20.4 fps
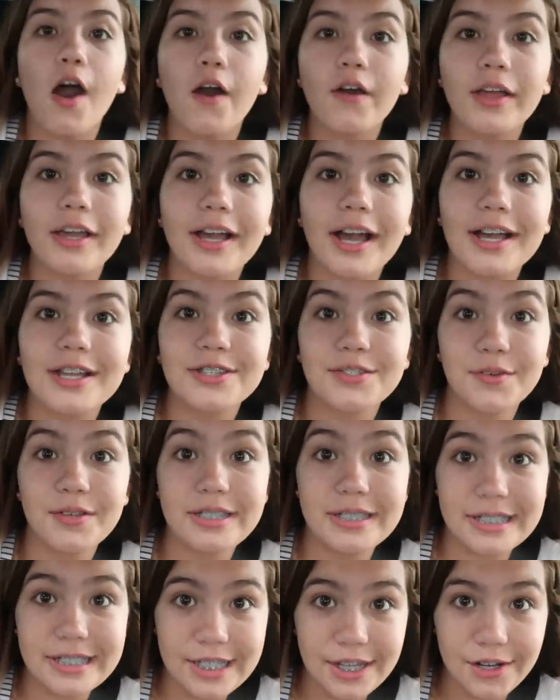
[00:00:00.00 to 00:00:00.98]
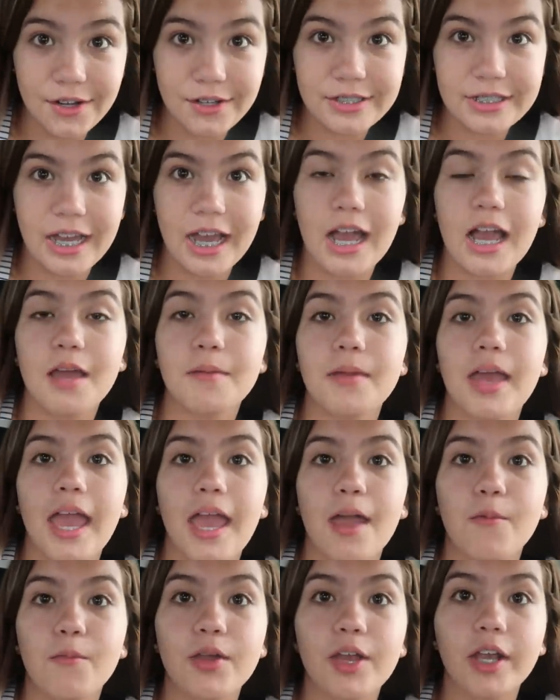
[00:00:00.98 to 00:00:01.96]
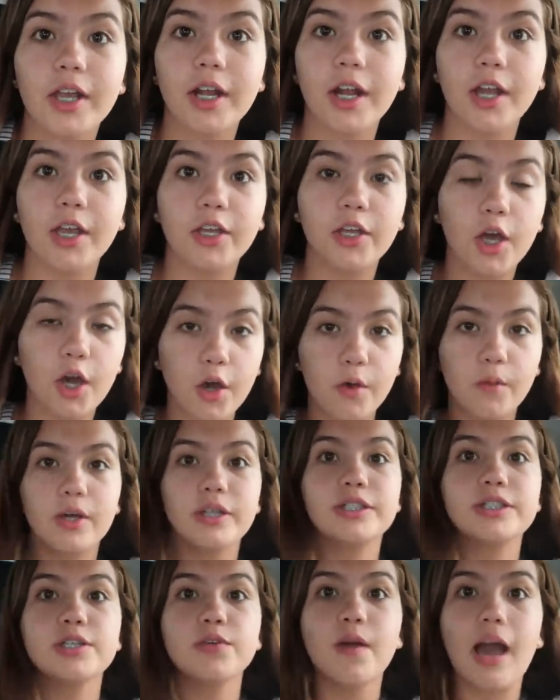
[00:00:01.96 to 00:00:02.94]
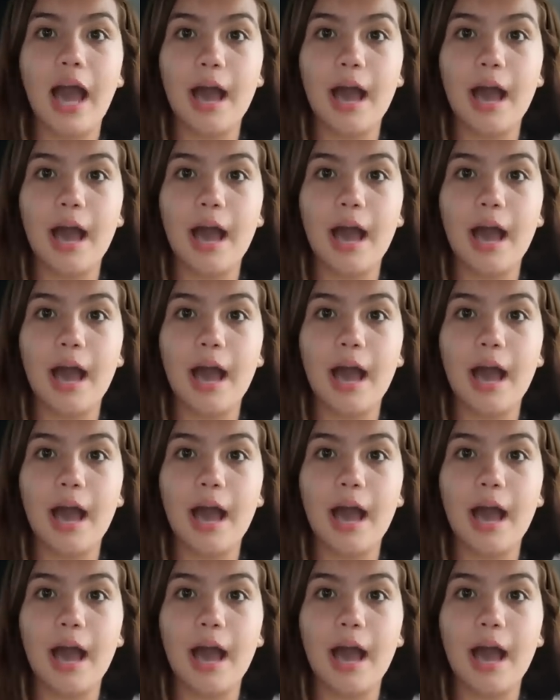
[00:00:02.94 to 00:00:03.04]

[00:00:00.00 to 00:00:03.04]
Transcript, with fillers: Okay guys, so it's dinner time and we are gonna go to